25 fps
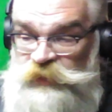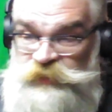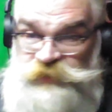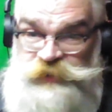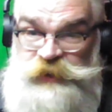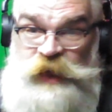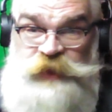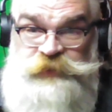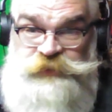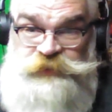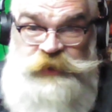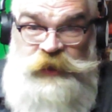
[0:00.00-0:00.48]

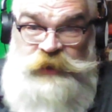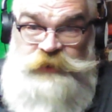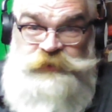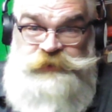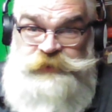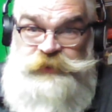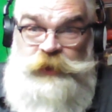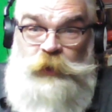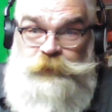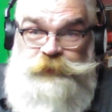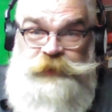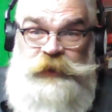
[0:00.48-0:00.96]
I, I
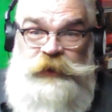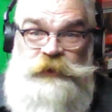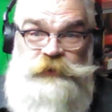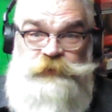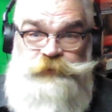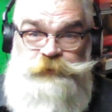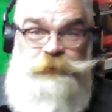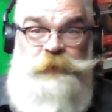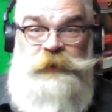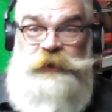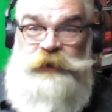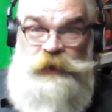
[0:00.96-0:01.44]
still think it's
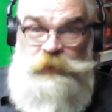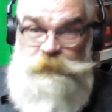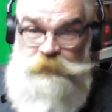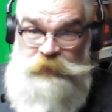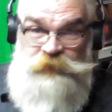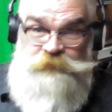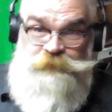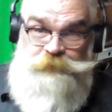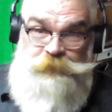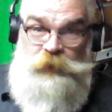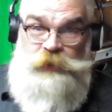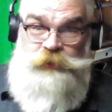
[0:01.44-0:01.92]
funny to
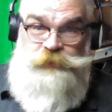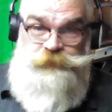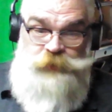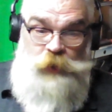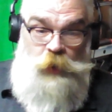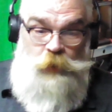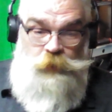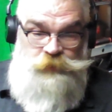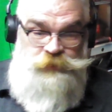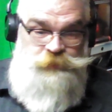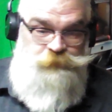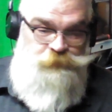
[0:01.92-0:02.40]
make fart
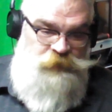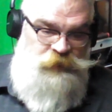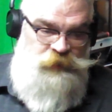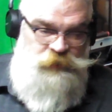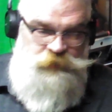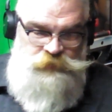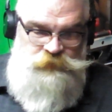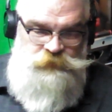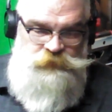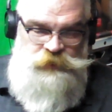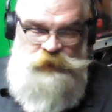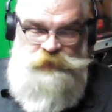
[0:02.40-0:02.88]
jokes, but
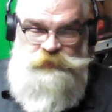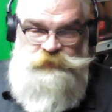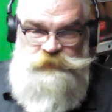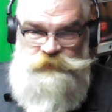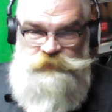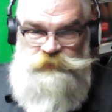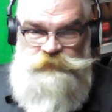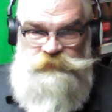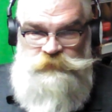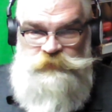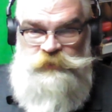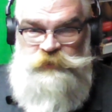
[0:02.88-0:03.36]

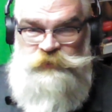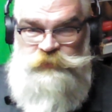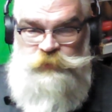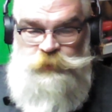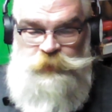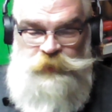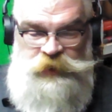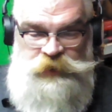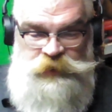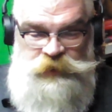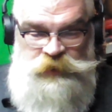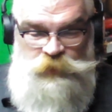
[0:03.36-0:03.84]
that's just
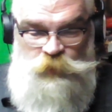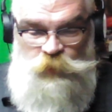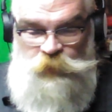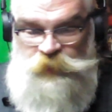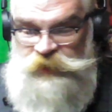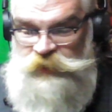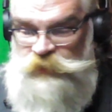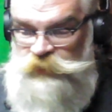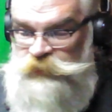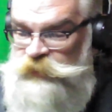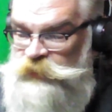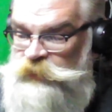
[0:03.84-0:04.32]
when I get
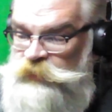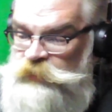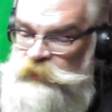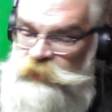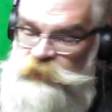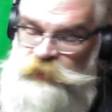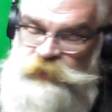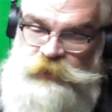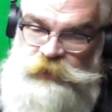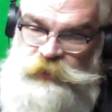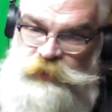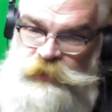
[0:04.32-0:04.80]
weird.
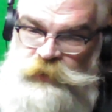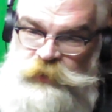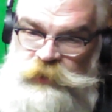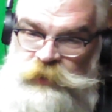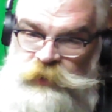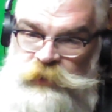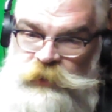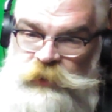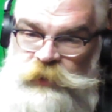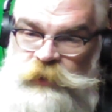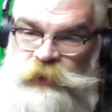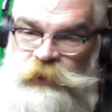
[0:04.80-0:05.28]

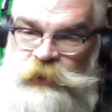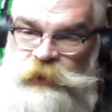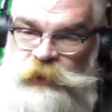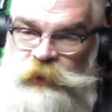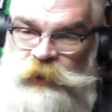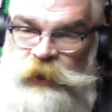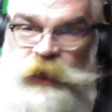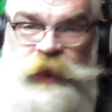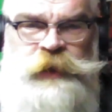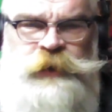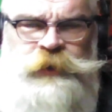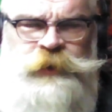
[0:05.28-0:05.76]

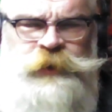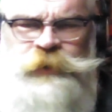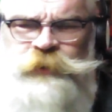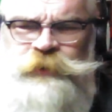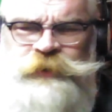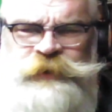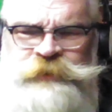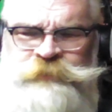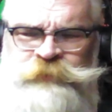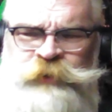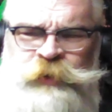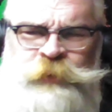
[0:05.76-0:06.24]
I don't know.
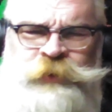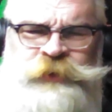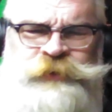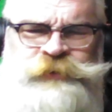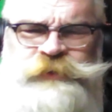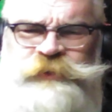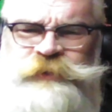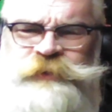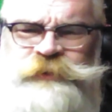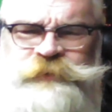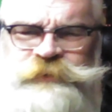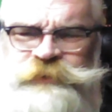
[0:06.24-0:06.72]
Leave me
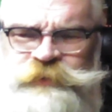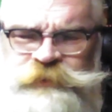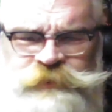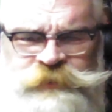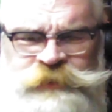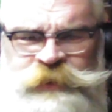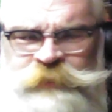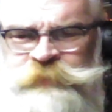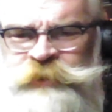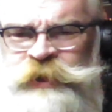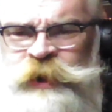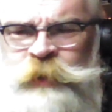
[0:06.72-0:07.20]
with,
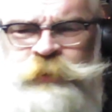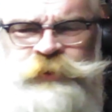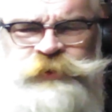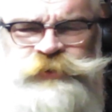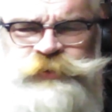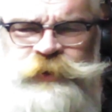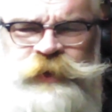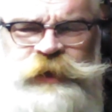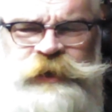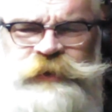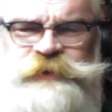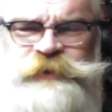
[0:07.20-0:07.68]
let me know what
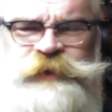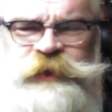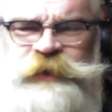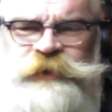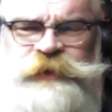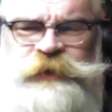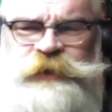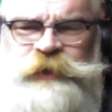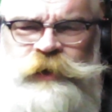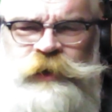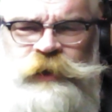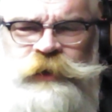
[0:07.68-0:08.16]
you guys think
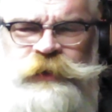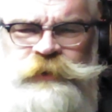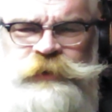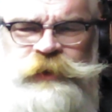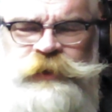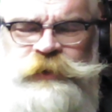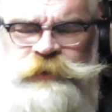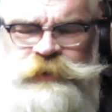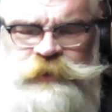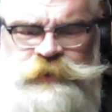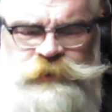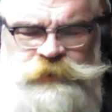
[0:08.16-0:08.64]
in the con
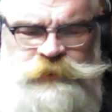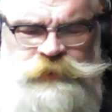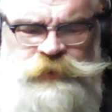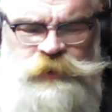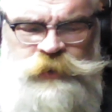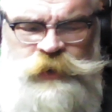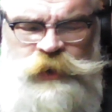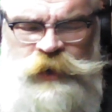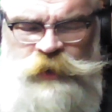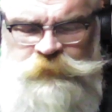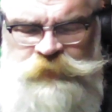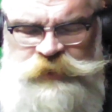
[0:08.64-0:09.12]
in the in the
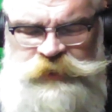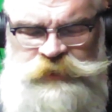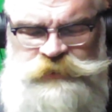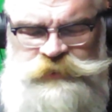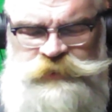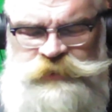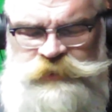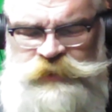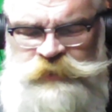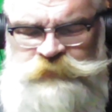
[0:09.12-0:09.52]
comments.